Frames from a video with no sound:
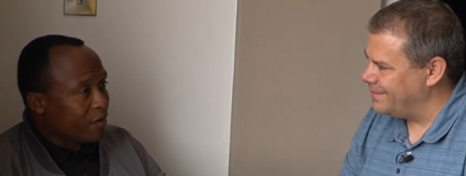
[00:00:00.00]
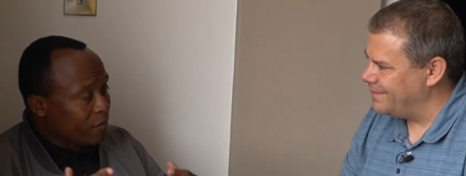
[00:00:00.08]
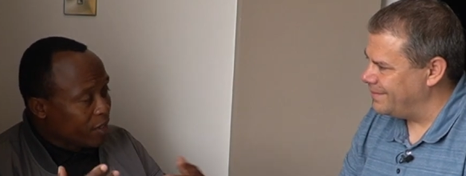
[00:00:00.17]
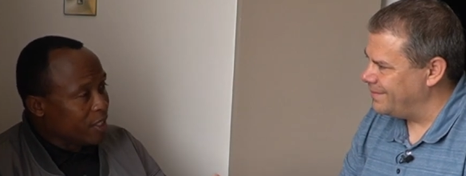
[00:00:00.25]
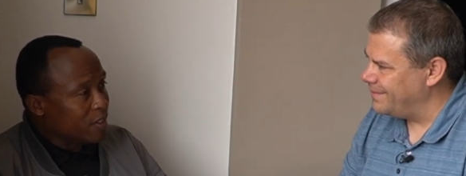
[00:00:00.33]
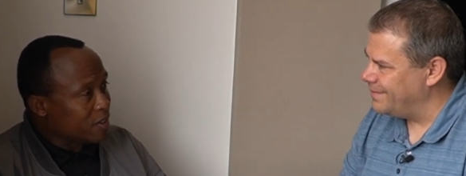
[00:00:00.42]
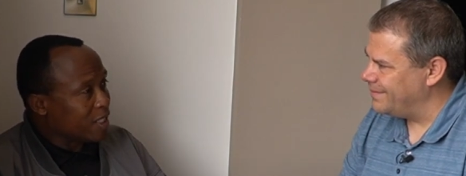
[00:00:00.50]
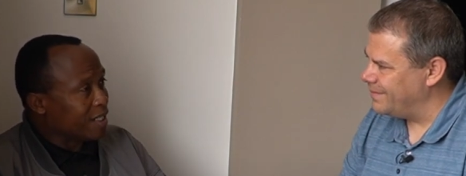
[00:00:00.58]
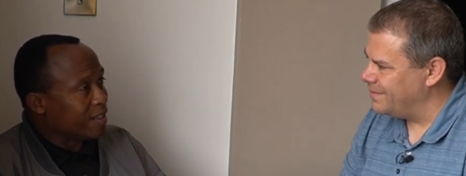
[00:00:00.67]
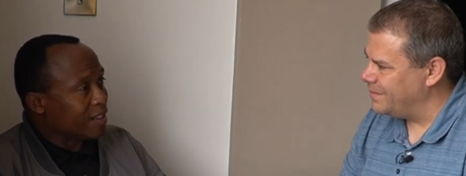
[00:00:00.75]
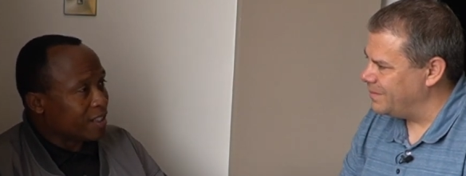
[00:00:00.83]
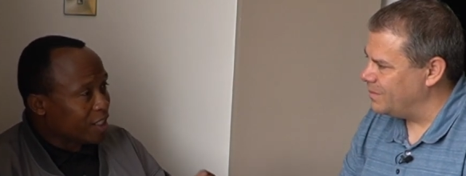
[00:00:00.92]
Speaker 1: raised
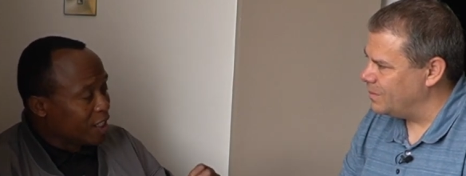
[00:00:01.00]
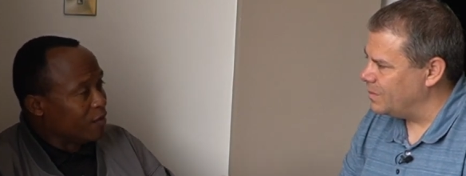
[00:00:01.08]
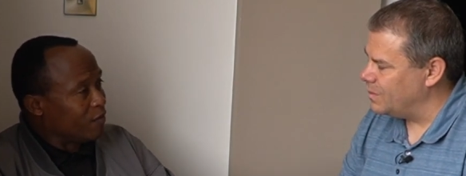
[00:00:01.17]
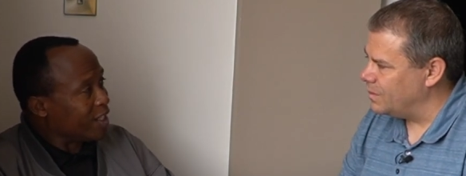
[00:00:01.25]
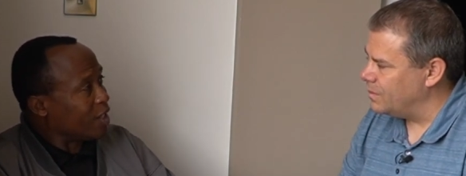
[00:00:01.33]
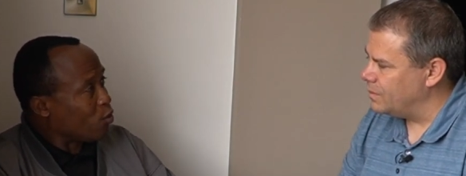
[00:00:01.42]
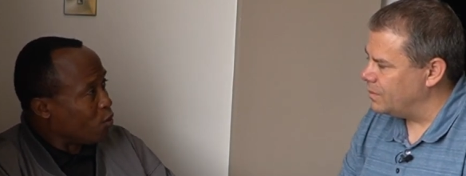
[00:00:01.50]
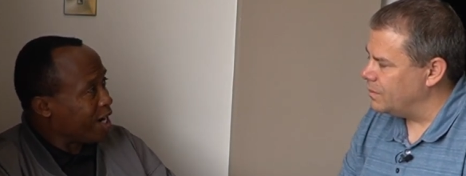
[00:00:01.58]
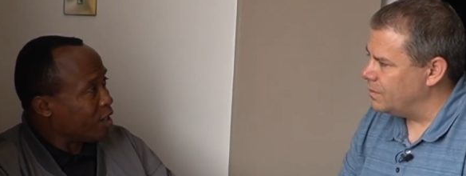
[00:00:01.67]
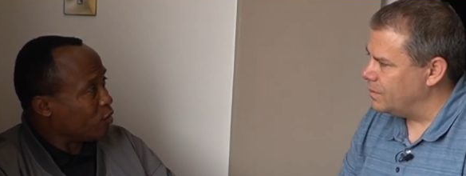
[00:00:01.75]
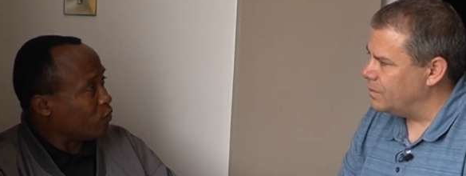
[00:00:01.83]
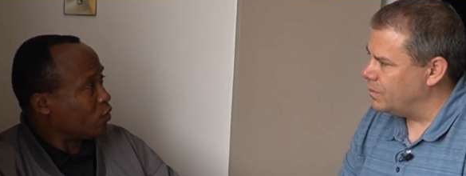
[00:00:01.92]
and given the
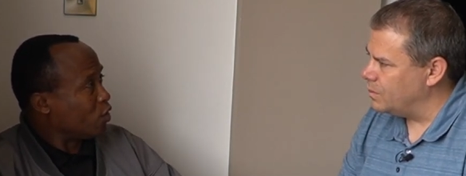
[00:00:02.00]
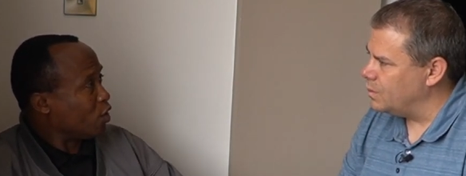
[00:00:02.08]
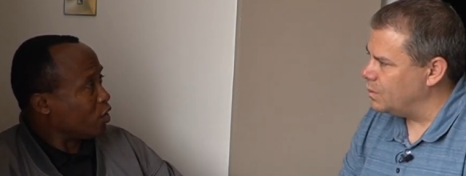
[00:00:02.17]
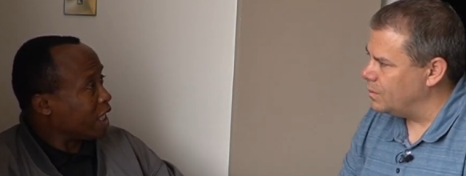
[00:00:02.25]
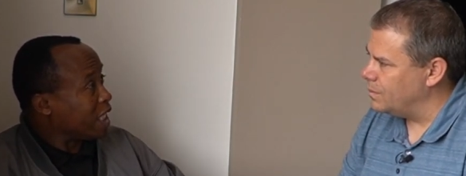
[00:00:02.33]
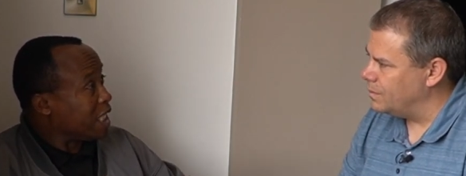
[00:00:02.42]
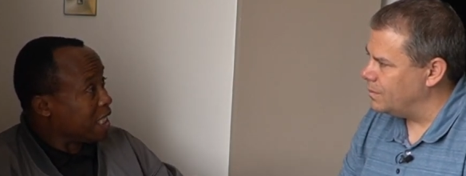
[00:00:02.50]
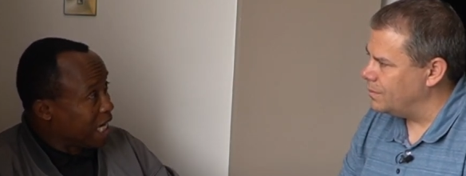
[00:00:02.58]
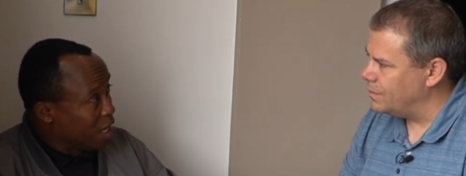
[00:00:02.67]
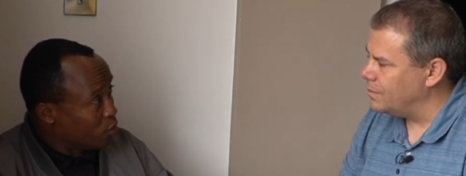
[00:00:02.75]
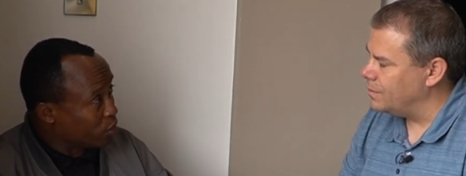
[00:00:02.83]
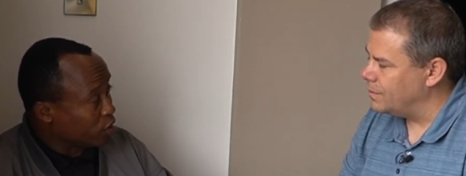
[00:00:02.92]
word of God and
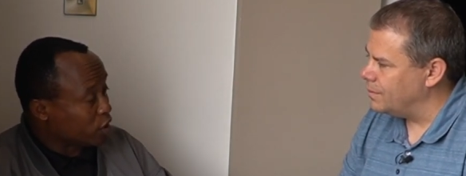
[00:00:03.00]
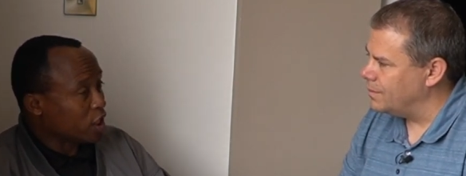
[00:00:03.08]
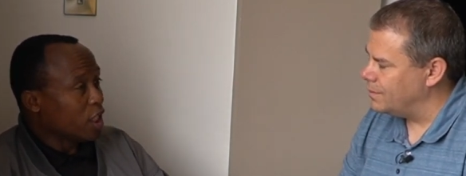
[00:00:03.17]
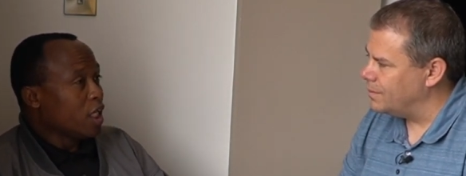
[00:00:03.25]
nourished,